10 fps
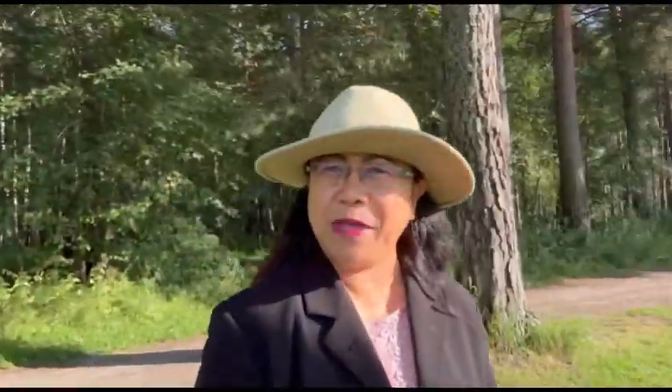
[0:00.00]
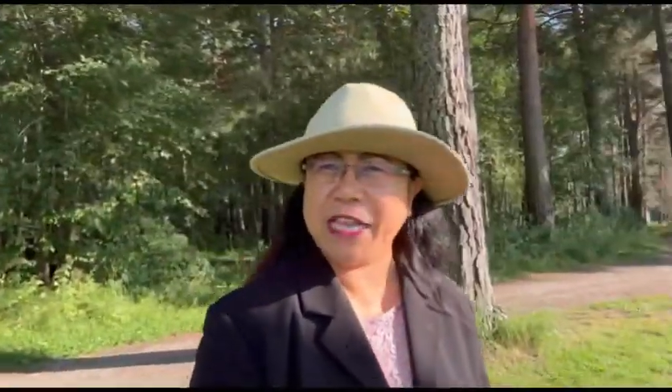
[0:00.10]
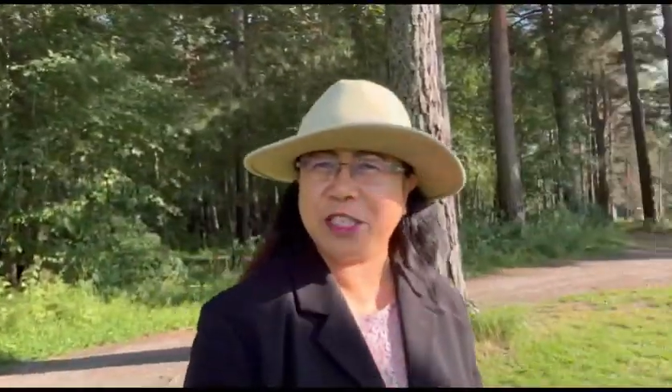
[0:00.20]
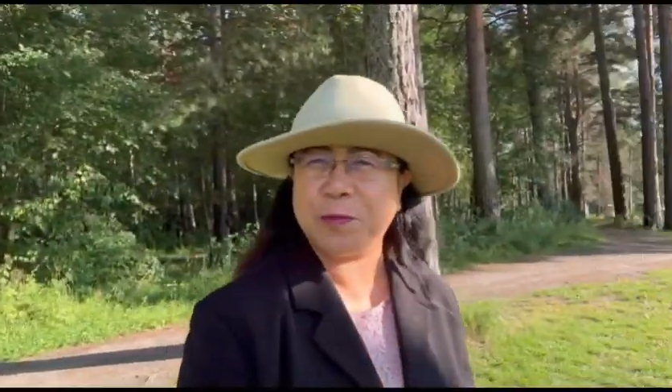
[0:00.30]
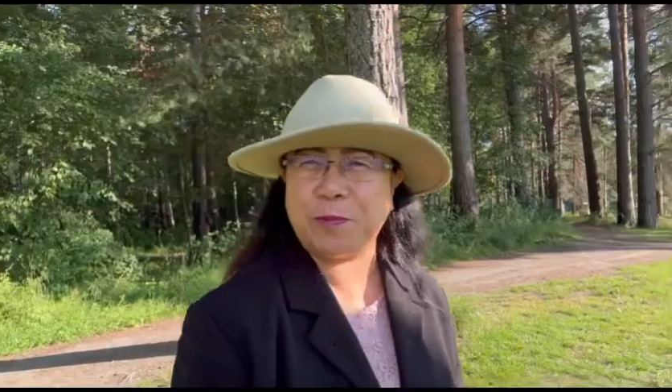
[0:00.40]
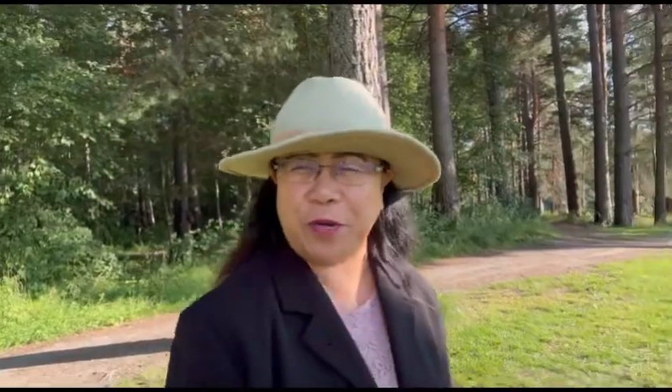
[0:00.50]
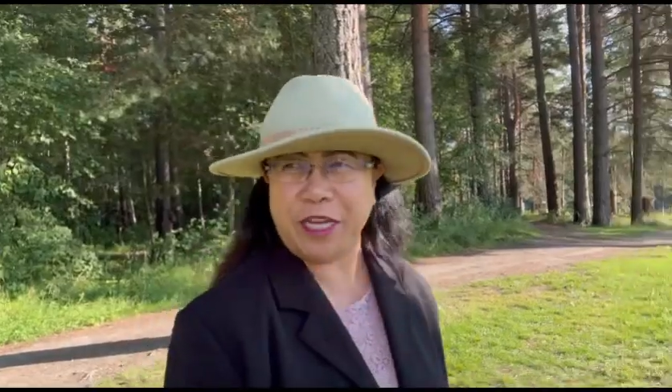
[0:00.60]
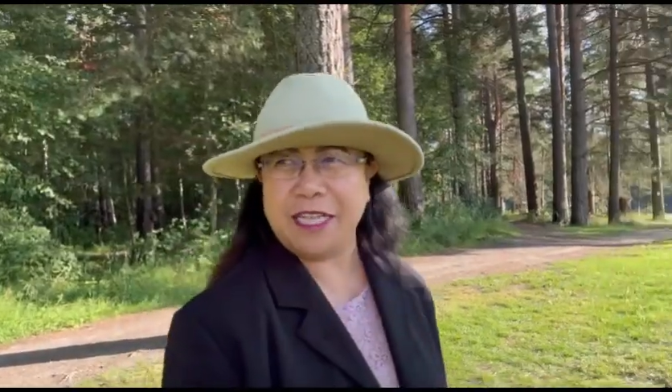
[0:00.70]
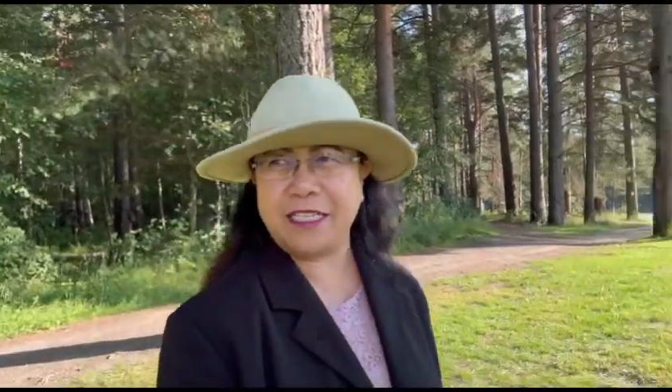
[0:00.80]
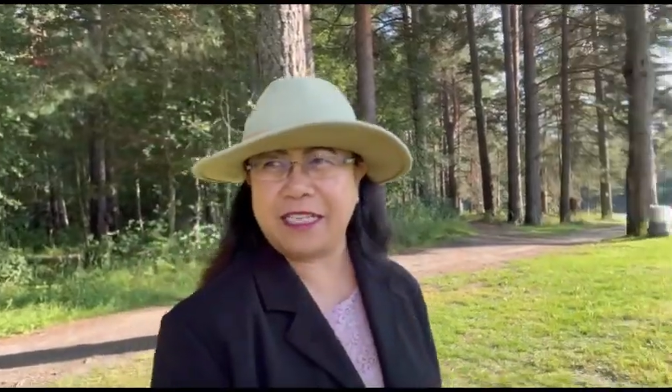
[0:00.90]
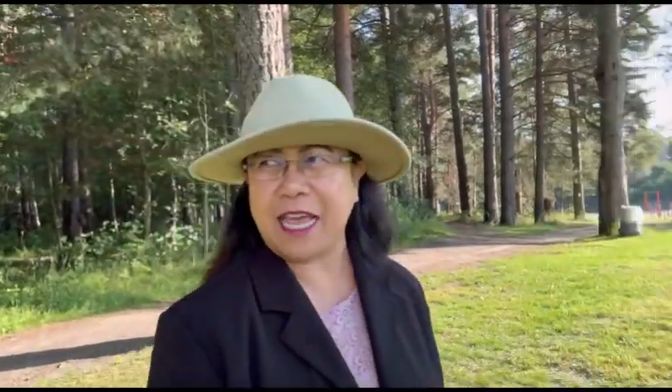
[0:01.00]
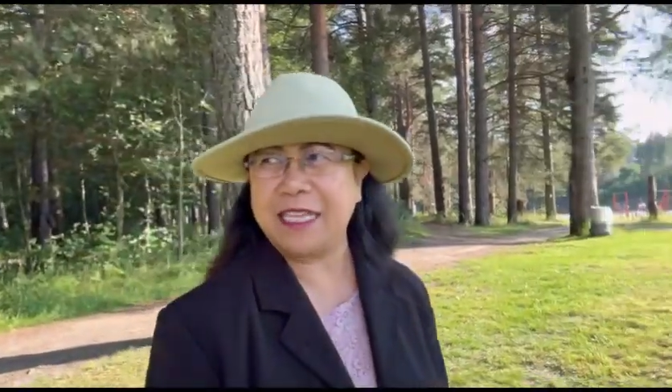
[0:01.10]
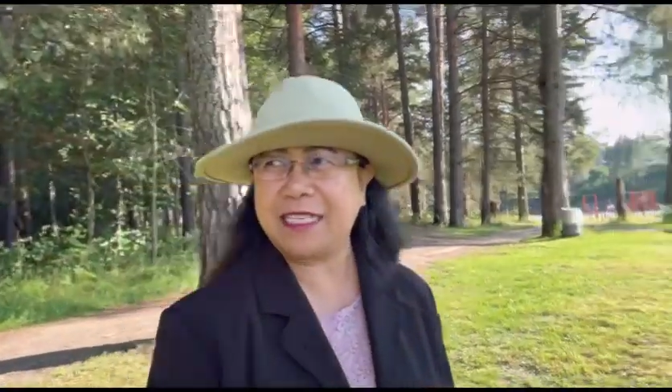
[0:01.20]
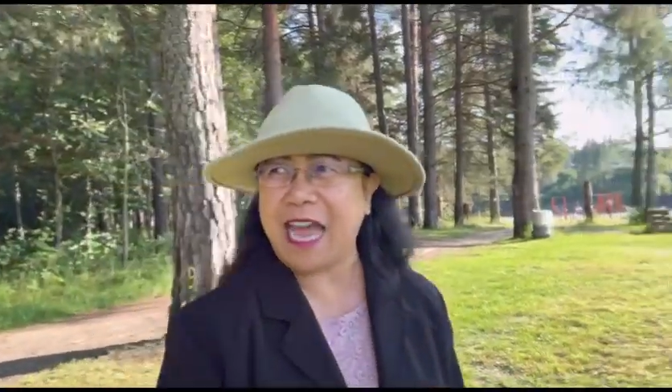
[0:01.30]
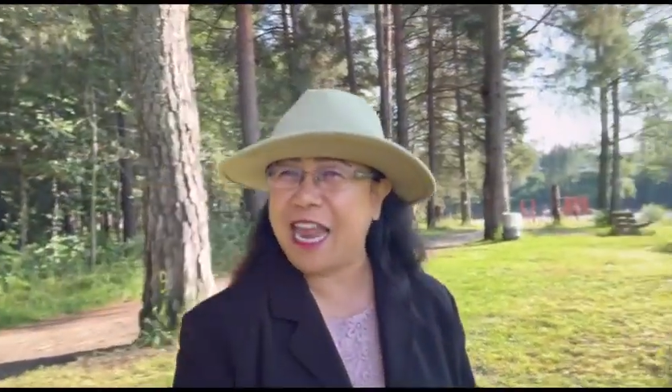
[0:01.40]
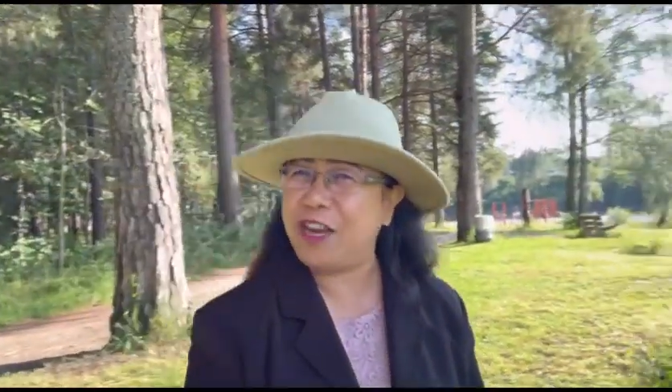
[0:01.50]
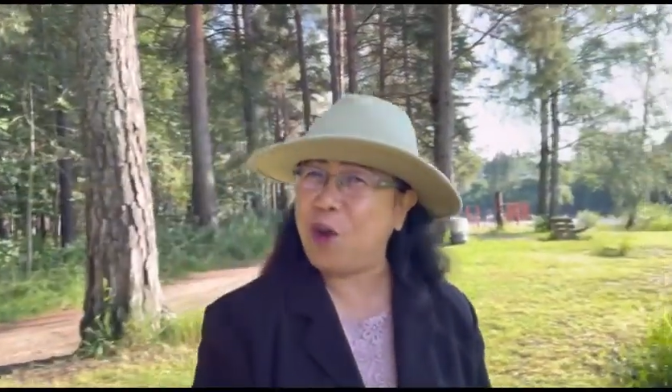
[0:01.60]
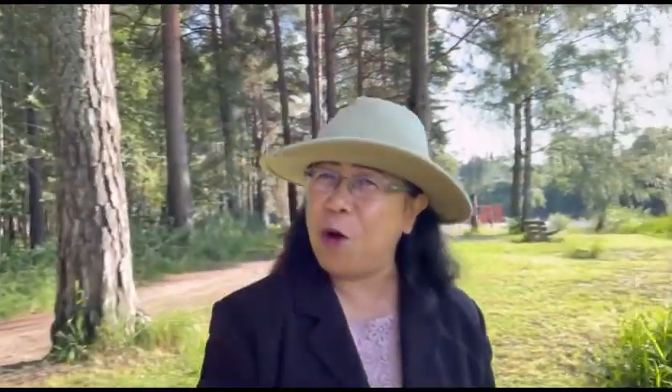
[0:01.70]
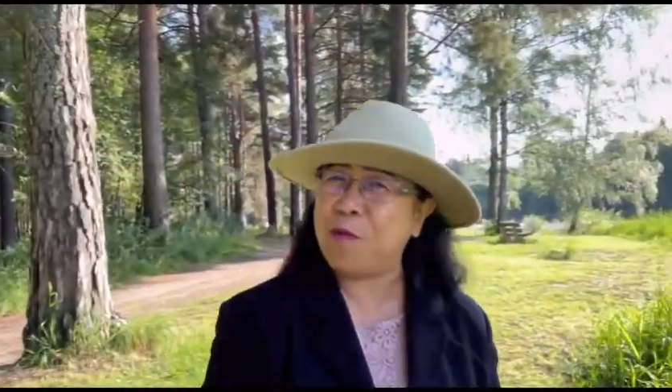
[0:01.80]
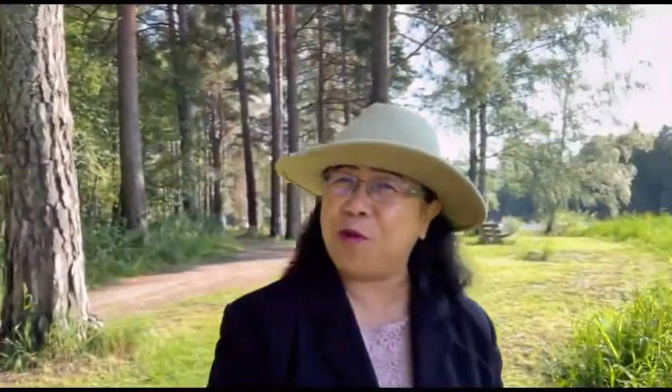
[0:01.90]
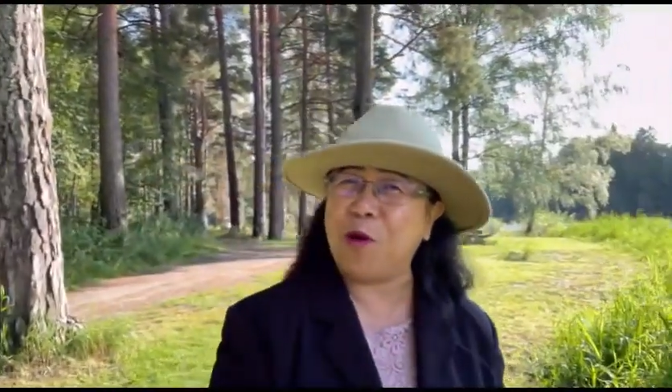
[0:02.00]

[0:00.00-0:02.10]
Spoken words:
experiences and of